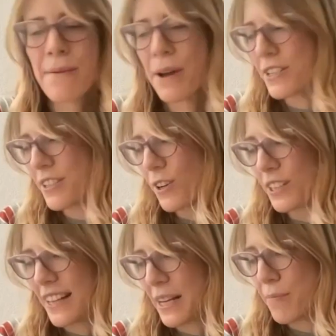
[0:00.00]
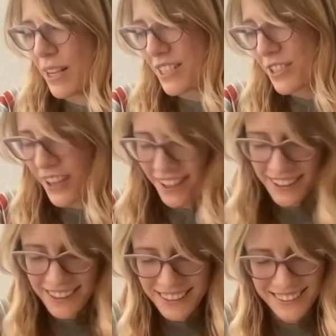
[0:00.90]
I just called it like Monster
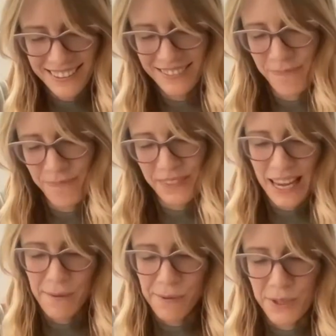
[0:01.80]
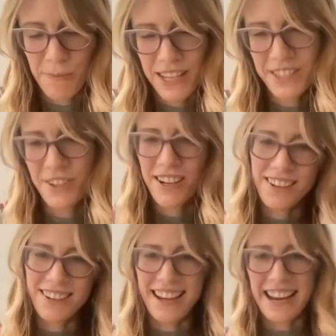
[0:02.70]
Hunter. Came up with this Monster
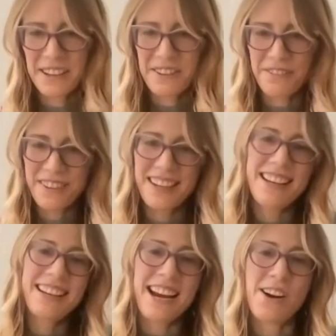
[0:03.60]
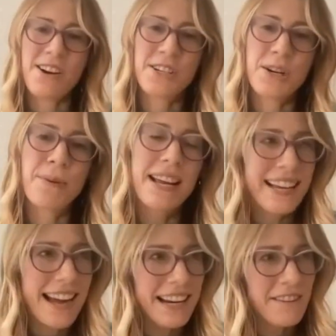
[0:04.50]
Hunter kind of character, but
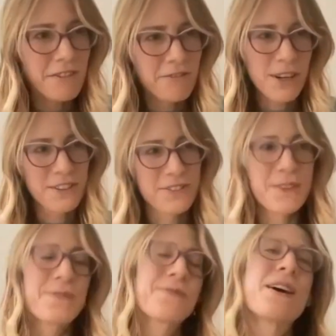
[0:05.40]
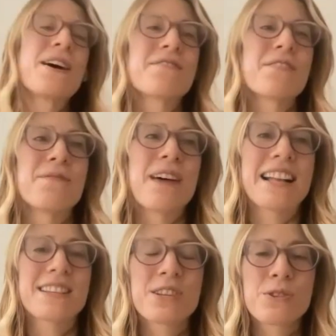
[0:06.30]
it kind of evolved from that.
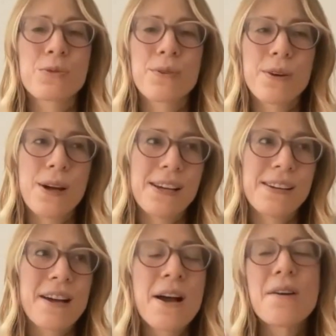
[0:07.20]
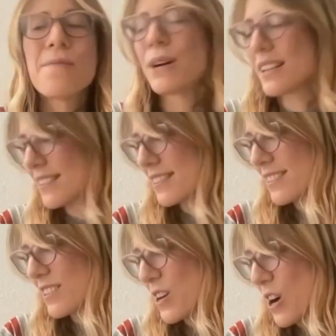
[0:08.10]
So
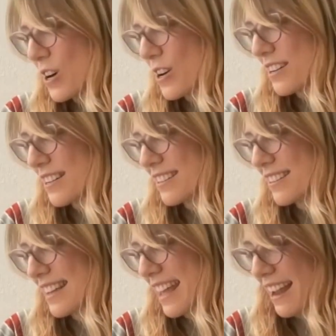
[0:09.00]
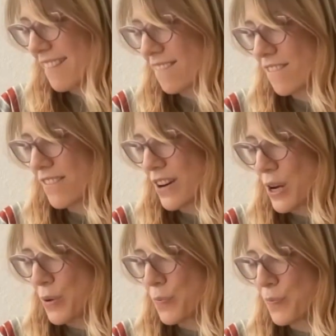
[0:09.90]
Monster Heart came
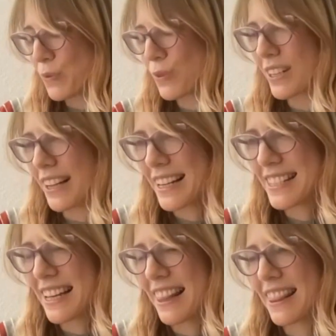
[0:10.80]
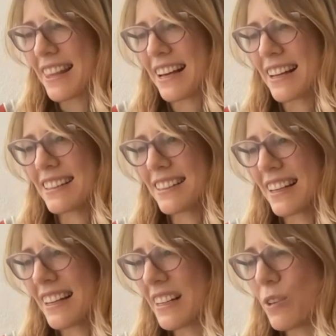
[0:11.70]
from realizing that
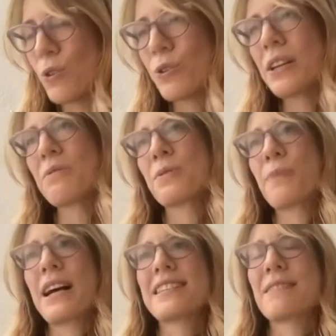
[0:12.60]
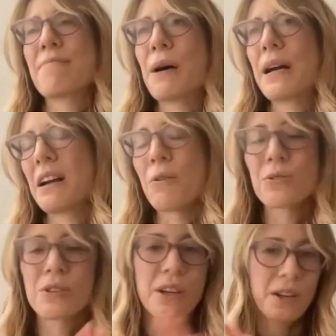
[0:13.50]
like a whole year was passing by and I
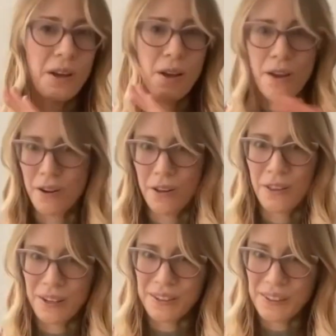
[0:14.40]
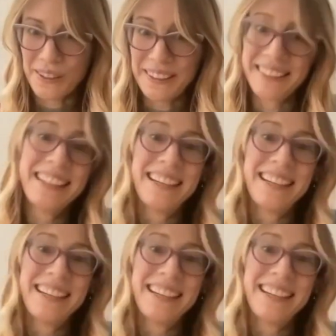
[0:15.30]
wasn't getting anything done.